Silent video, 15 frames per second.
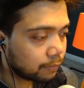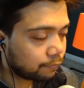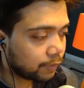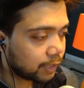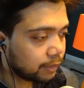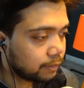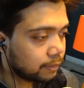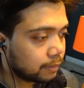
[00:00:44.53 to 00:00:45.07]

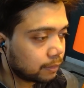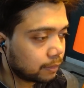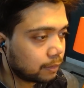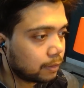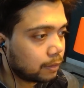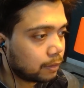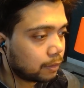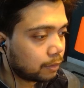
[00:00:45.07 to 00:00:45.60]
trade
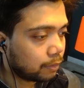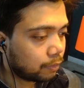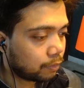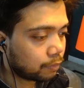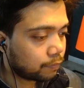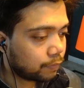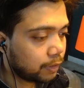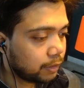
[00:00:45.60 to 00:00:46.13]

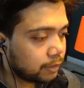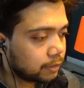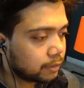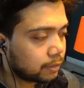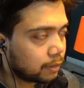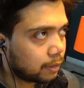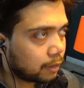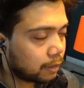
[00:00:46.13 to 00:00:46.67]
alright
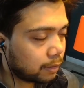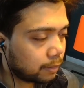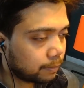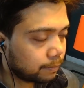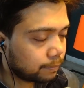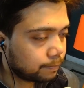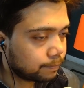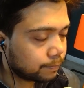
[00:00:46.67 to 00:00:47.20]

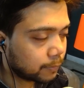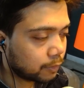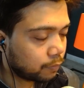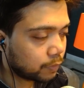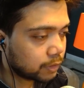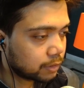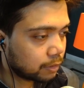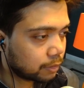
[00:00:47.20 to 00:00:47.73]
um,
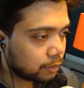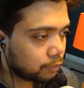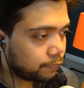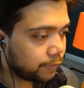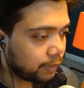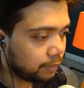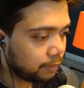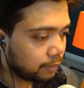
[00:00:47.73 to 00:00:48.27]
what's the
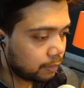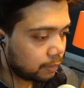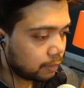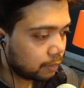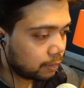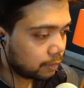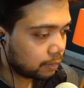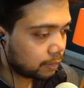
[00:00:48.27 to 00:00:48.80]
theory
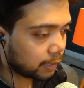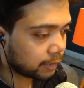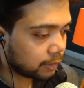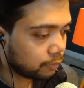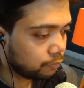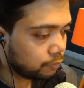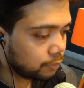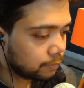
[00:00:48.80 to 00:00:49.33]

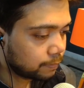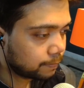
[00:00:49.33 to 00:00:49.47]
knight out